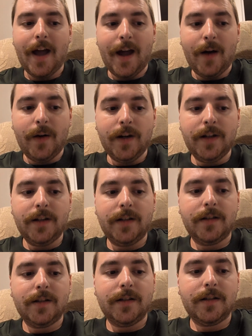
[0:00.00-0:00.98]

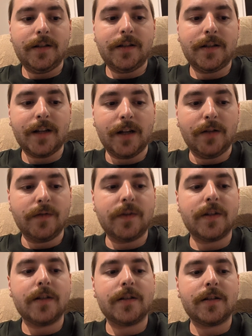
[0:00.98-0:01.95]

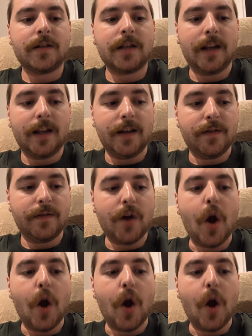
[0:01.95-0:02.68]
ourselves to live,